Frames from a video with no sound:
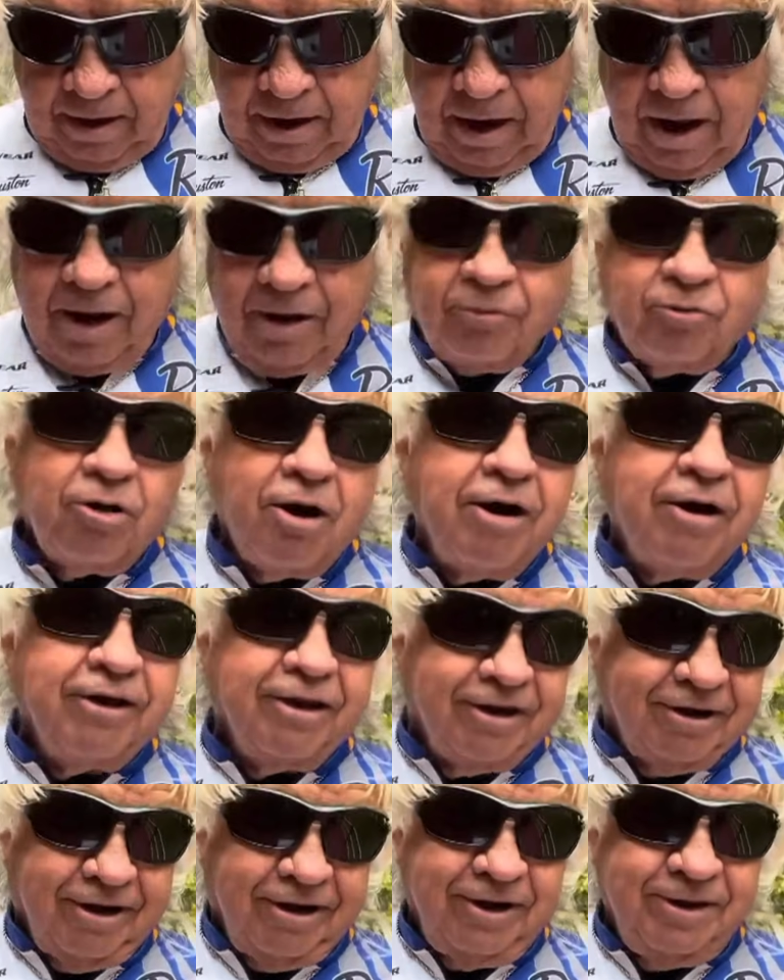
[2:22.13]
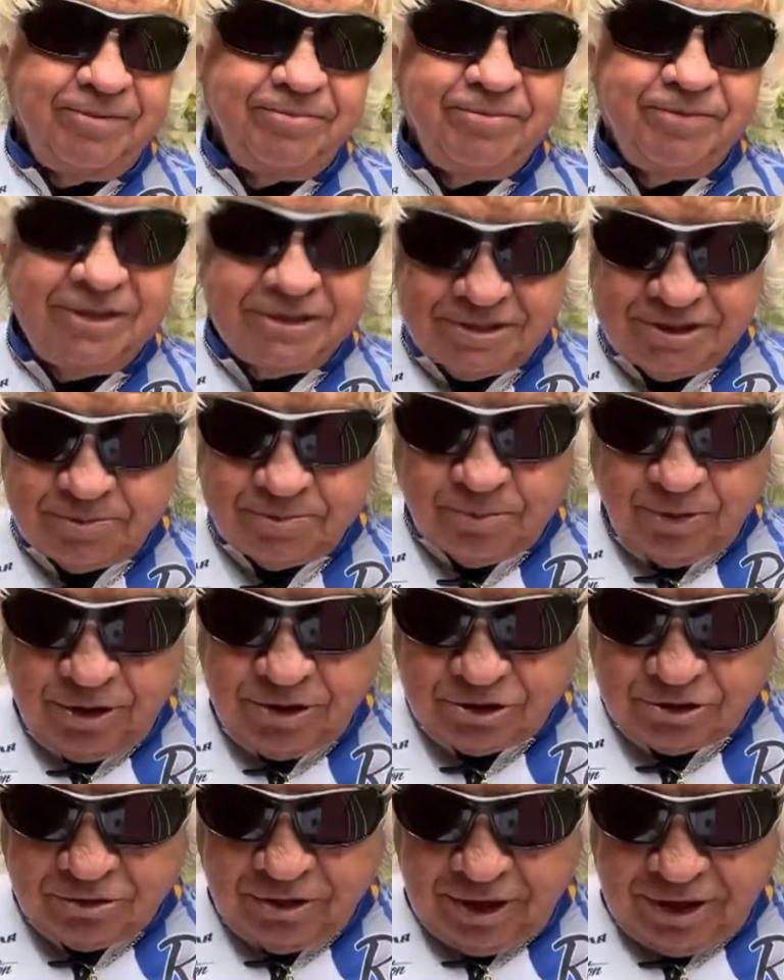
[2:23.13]
Ironically, this is pretty
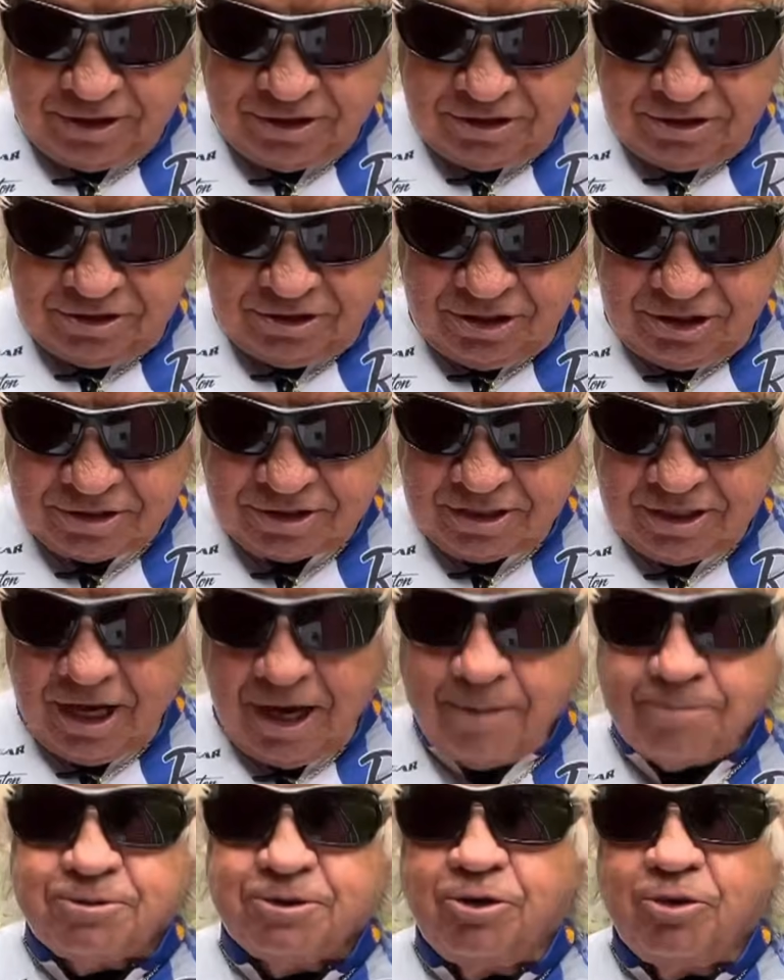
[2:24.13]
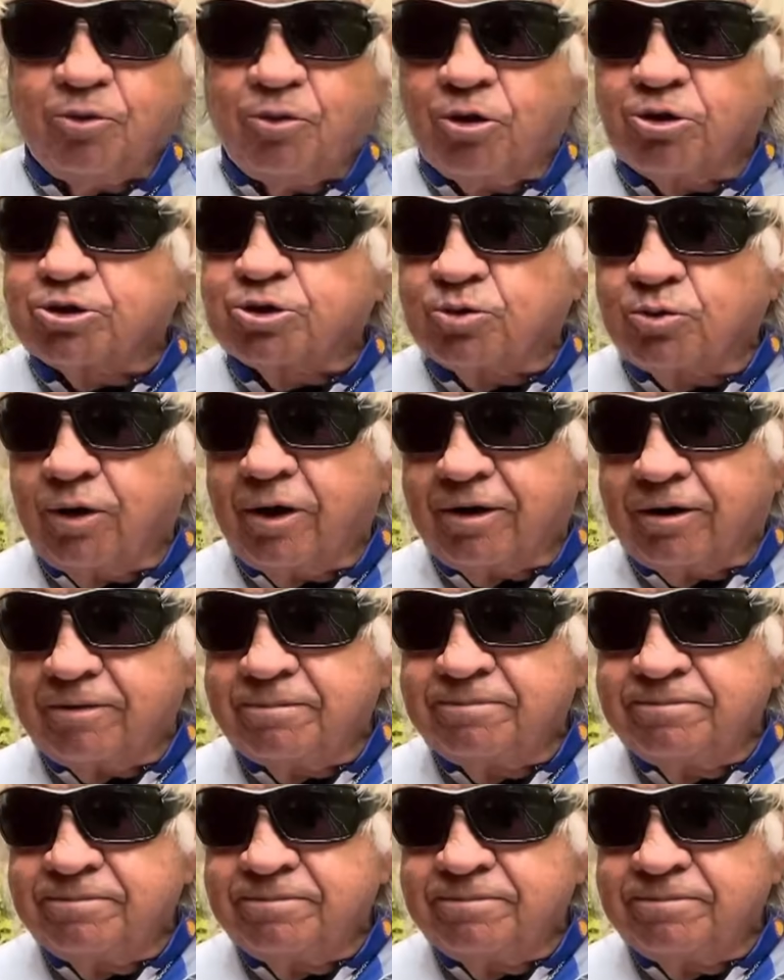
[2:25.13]
strange, just the opposite works well.